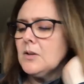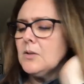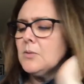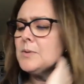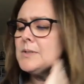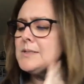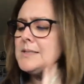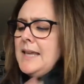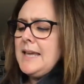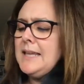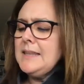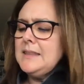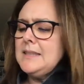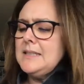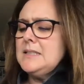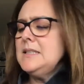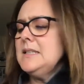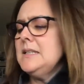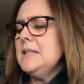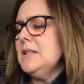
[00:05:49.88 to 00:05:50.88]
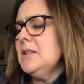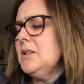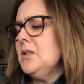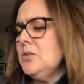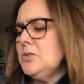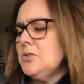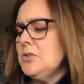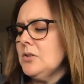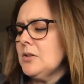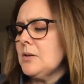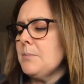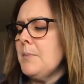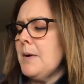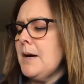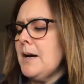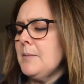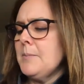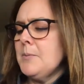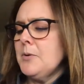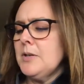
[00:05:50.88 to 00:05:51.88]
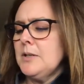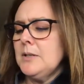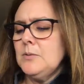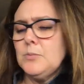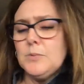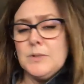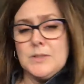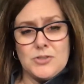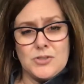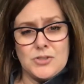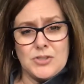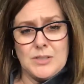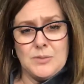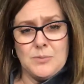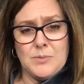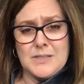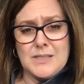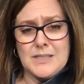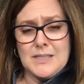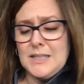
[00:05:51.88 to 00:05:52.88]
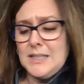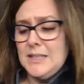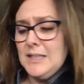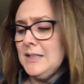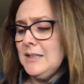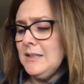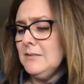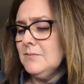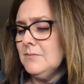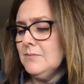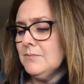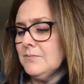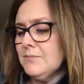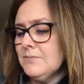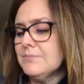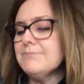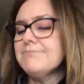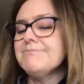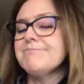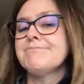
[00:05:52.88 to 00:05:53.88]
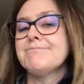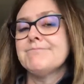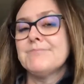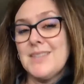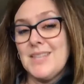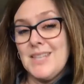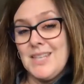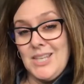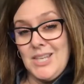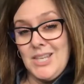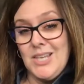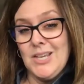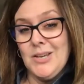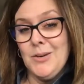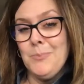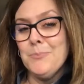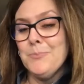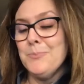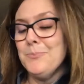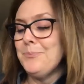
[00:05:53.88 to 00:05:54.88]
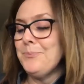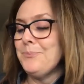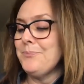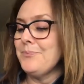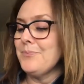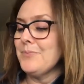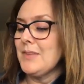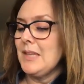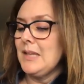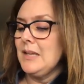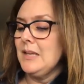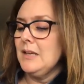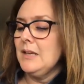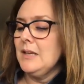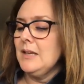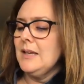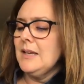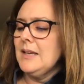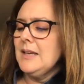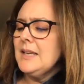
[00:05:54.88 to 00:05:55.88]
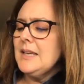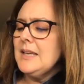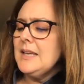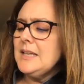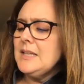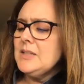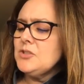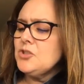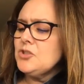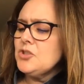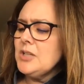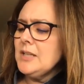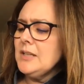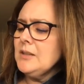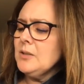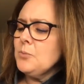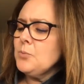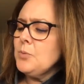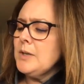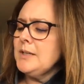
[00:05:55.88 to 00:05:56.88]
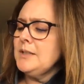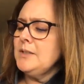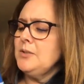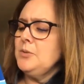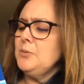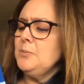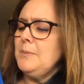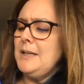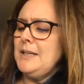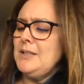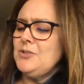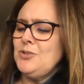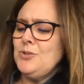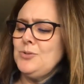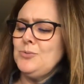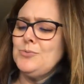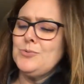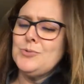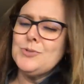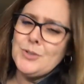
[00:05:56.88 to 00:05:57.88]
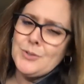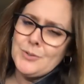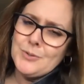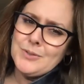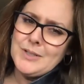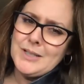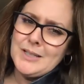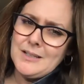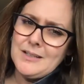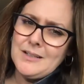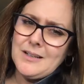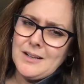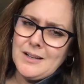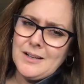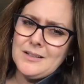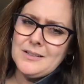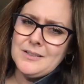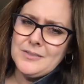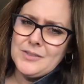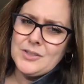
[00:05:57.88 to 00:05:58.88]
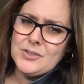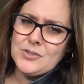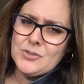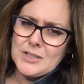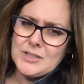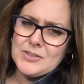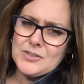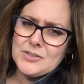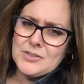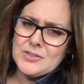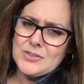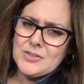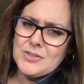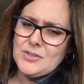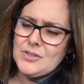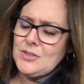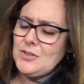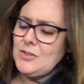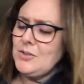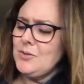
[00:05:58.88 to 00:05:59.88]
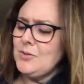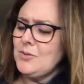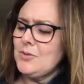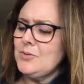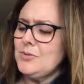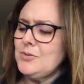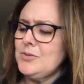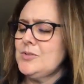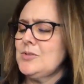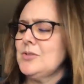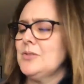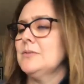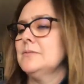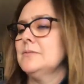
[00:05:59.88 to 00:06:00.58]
Was that the dig you took Mom on when she was a kid? Yep. Is she the one who made you donate all of the treasures to the locals?